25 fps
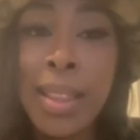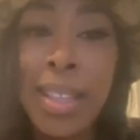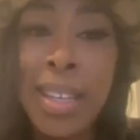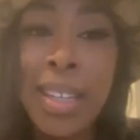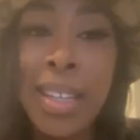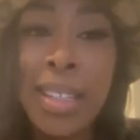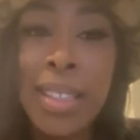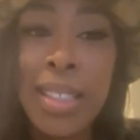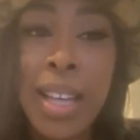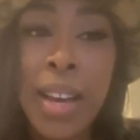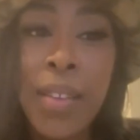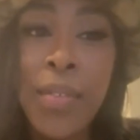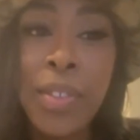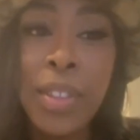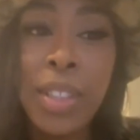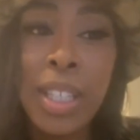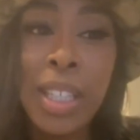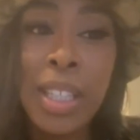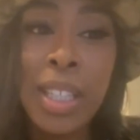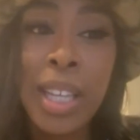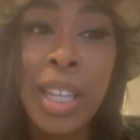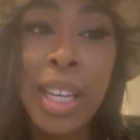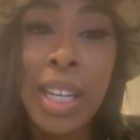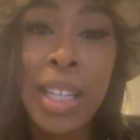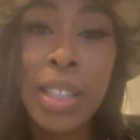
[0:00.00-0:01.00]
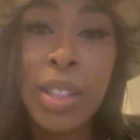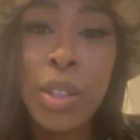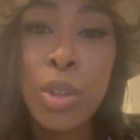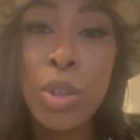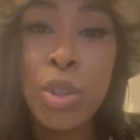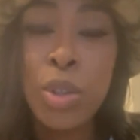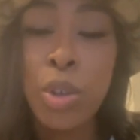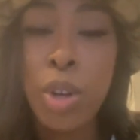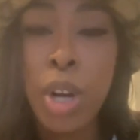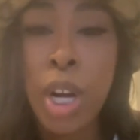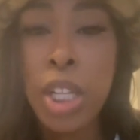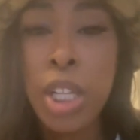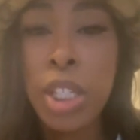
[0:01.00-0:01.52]
mean, I think definitely
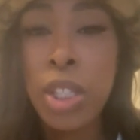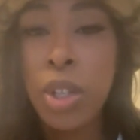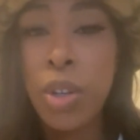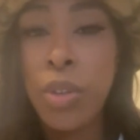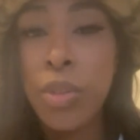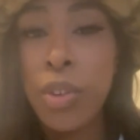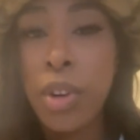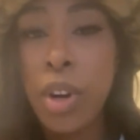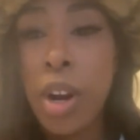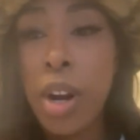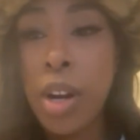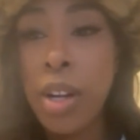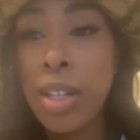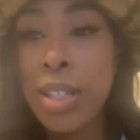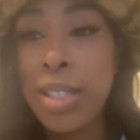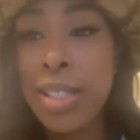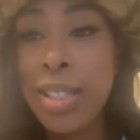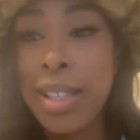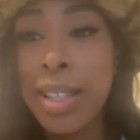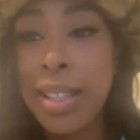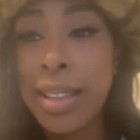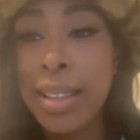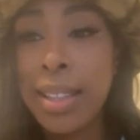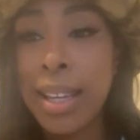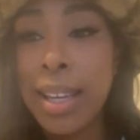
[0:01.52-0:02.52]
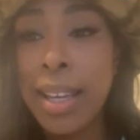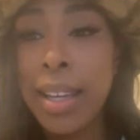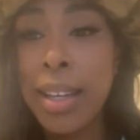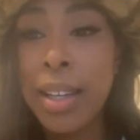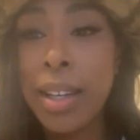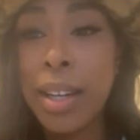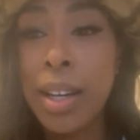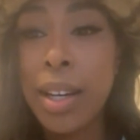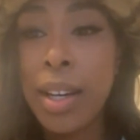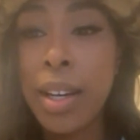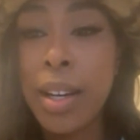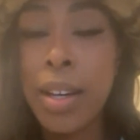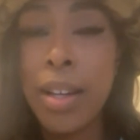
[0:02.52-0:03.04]
like those crossover artists. I
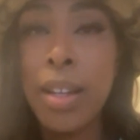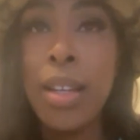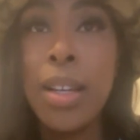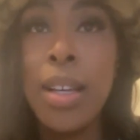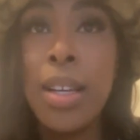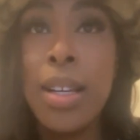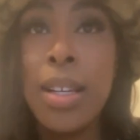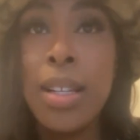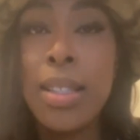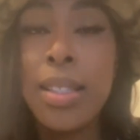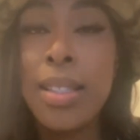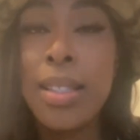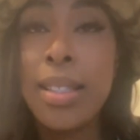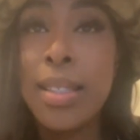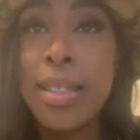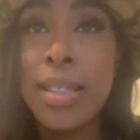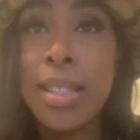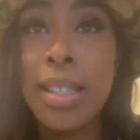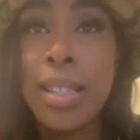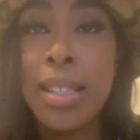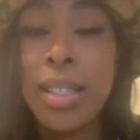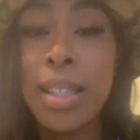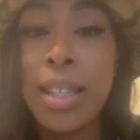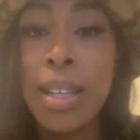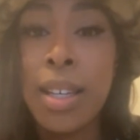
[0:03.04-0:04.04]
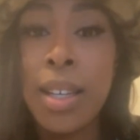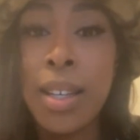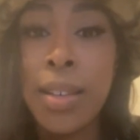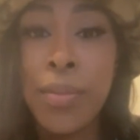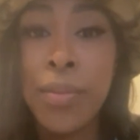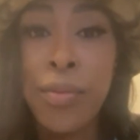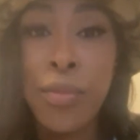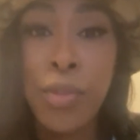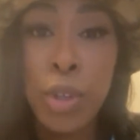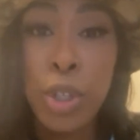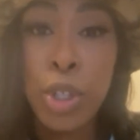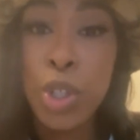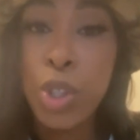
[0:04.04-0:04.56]
think
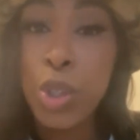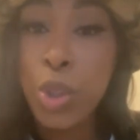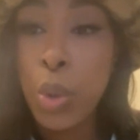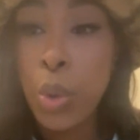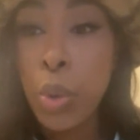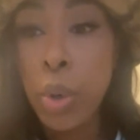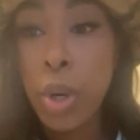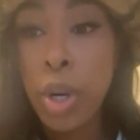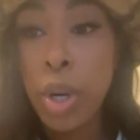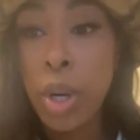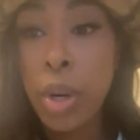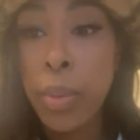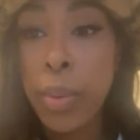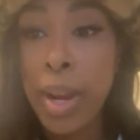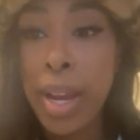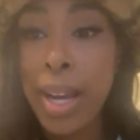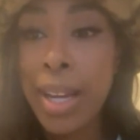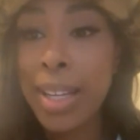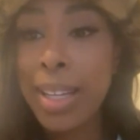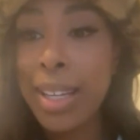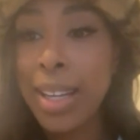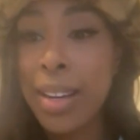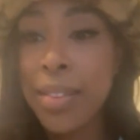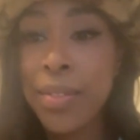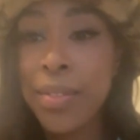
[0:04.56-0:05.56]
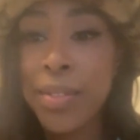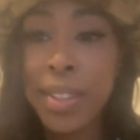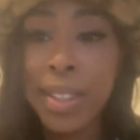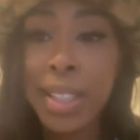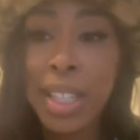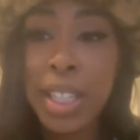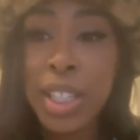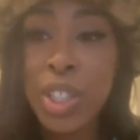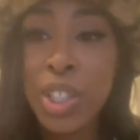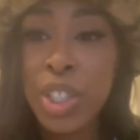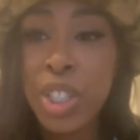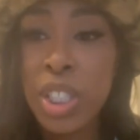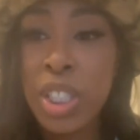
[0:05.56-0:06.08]
SZA for sure, right? I
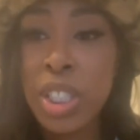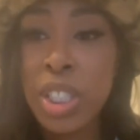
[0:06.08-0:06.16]
feel